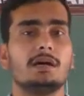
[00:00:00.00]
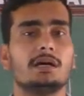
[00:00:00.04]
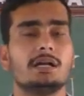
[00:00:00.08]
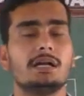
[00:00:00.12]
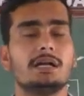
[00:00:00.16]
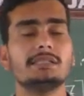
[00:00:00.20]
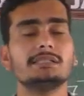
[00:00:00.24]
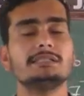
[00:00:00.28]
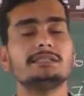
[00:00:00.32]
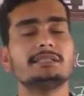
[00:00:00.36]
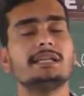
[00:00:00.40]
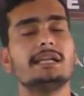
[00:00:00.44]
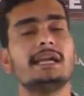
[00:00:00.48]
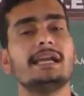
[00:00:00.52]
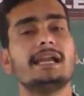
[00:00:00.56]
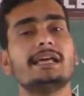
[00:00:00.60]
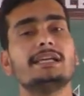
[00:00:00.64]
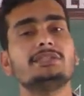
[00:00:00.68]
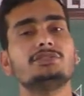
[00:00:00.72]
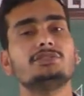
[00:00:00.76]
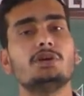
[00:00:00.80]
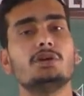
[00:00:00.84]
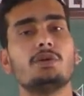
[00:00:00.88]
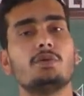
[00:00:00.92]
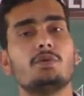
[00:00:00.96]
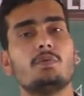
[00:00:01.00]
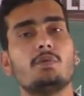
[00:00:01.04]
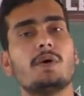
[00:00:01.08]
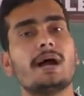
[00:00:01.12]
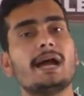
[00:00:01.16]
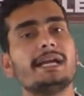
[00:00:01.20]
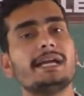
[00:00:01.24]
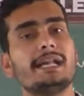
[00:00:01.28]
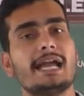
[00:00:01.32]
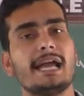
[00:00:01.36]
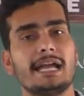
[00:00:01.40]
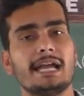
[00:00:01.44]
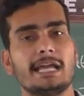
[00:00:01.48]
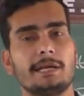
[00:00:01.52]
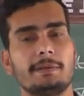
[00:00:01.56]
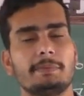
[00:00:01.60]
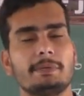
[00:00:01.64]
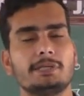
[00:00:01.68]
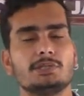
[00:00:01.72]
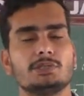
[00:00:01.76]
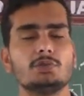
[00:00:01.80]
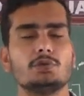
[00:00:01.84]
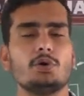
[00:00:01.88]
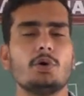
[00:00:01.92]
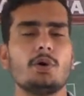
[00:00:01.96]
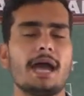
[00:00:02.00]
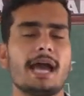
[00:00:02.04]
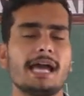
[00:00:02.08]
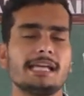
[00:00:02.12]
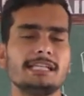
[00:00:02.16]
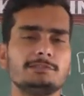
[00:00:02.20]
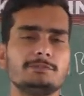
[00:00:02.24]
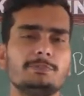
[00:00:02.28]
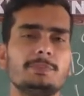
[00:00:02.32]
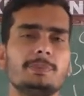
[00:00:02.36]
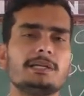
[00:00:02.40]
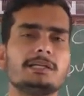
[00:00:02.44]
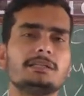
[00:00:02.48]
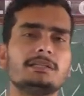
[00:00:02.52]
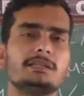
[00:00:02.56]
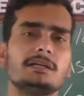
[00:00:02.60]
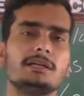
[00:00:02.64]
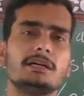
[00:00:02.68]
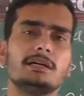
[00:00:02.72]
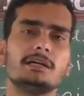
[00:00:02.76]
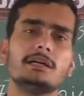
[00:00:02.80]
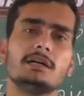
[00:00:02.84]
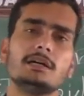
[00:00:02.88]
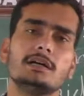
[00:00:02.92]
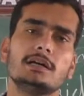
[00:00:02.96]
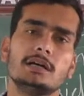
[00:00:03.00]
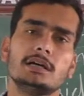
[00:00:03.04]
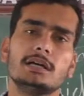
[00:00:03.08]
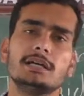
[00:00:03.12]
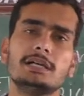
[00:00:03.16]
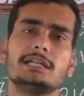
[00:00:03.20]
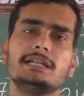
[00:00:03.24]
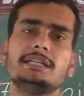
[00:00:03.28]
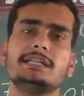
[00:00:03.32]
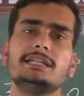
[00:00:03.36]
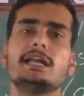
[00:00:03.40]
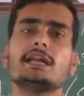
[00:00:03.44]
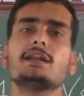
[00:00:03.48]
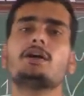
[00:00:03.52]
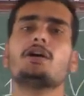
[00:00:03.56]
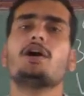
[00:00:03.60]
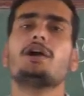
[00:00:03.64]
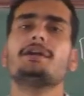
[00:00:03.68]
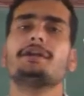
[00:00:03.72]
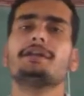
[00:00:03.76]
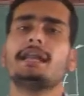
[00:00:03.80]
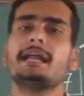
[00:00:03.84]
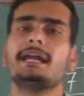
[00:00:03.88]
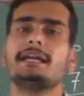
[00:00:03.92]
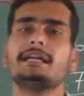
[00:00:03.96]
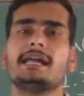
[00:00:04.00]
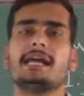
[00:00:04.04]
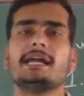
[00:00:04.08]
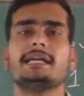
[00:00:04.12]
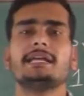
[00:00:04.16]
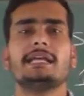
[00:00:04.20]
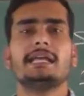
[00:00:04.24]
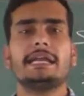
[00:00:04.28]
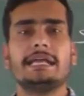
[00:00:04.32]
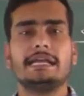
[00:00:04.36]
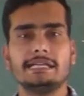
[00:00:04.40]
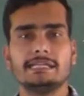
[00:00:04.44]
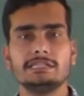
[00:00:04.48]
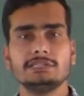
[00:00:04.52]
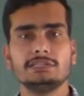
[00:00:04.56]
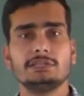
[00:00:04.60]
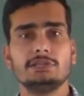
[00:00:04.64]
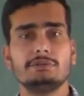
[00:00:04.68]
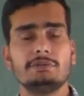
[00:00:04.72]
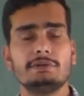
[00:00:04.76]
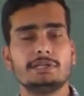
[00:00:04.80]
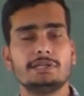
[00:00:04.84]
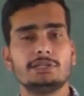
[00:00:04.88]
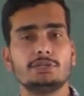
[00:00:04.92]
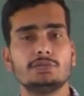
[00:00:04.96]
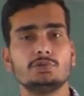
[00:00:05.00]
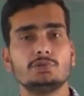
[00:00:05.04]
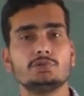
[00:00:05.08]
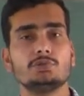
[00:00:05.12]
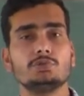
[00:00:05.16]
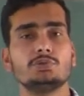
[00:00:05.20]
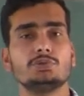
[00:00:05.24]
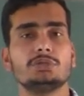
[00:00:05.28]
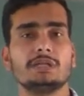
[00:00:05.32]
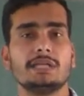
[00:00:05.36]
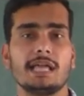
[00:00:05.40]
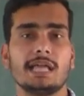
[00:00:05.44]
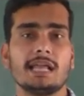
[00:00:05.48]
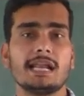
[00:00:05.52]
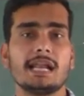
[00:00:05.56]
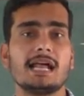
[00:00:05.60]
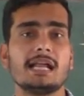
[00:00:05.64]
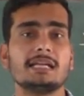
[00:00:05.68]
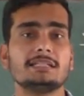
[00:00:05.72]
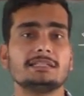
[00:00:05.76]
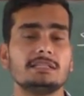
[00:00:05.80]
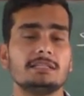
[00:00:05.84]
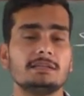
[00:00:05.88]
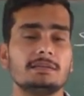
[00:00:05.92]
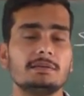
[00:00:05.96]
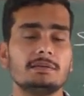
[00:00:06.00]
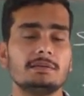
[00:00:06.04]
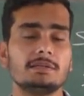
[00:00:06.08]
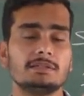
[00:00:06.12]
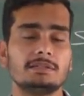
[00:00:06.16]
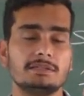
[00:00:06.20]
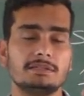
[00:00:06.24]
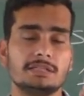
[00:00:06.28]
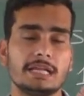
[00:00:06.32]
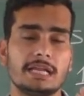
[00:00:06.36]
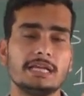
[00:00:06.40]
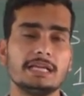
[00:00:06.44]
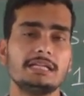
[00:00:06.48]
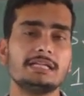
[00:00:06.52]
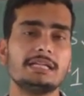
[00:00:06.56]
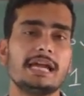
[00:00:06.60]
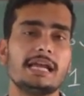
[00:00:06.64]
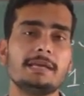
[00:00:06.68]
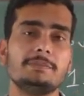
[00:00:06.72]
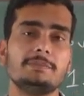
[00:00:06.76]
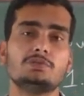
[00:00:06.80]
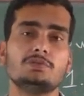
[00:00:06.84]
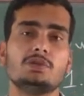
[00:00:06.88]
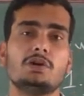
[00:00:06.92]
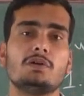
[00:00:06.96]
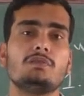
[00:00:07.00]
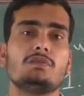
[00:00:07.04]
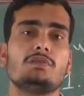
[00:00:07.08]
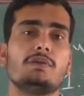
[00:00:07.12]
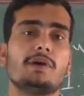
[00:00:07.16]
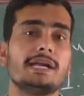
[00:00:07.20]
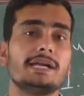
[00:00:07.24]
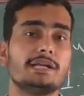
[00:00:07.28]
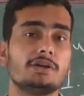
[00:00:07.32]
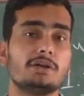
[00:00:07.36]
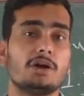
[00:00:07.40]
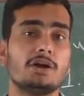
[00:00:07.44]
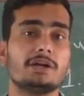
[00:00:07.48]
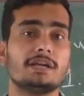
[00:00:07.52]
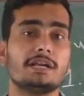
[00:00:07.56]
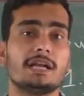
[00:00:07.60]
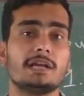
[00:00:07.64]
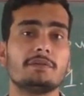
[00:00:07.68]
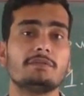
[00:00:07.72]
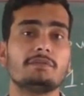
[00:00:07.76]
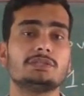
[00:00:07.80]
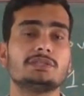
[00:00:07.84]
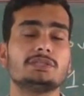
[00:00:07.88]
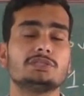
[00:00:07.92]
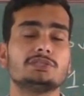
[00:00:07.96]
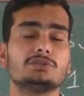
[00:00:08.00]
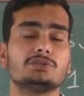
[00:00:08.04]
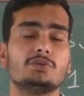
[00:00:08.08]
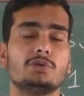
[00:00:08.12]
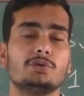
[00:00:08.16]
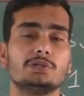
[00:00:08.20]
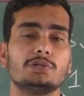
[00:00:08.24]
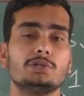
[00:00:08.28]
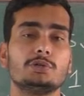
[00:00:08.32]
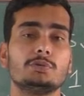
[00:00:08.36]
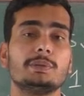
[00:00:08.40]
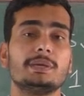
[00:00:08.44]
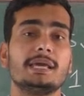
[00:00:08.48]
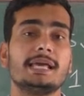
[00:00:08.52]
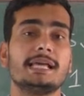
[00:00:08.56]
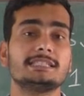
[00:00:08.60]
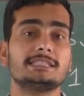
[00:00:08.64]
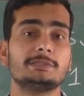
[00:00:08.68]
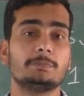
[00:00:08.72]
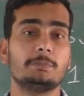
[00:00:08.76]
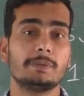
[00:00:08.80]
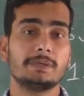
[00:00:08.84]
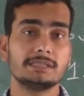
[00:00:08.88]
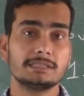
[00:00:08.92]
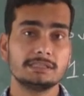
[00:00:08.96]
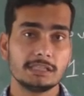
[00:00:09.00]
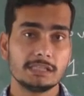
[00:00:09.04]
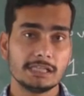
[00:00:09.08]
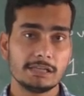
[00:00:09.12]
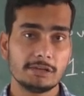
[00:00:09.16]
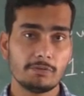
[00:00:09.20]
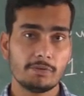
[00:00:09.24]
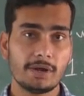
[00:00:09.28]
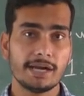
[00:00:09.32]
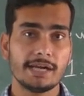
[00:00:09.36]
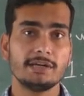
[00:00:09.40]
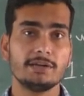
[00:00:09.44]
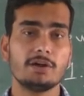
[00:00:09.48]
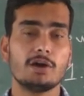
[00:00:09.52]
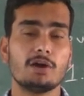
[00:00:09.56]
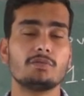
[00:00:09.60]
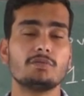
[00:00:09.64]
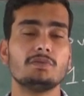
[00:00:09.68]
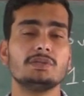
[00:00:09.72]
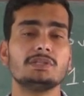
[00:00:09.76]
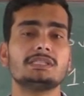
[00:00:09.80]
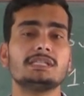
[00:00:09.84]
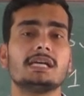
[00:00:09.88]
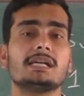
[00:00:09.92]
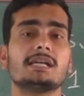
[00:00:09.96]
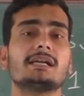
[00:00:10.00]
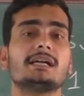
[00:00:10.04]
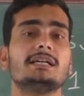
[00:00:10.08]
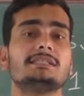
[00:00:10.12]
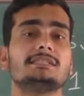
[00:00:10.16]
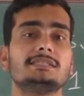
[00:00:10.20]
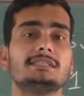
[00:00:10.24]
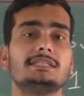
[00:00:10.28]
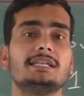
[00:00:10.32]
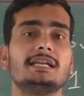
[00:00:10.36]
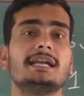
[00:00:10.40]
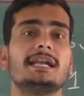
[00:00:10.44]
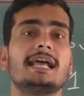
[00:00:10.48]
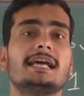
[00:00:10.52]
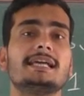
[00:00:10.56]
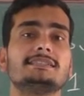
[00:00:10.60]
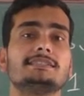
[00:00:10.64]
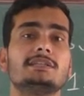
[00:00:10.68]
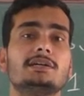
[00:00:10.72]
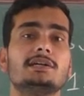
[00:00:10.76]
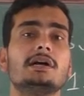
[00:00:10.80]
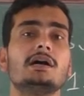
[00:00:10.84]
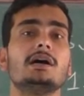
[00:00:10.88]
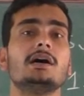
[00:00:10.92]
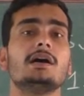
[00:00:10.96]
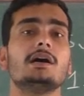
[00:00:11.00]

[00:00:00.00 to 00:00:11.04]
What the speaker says: considered as your wide agreement. So as per the Indian Contract Act 1872, there are the 10 types of wide contract which is going to be expressly wide or which are considered as a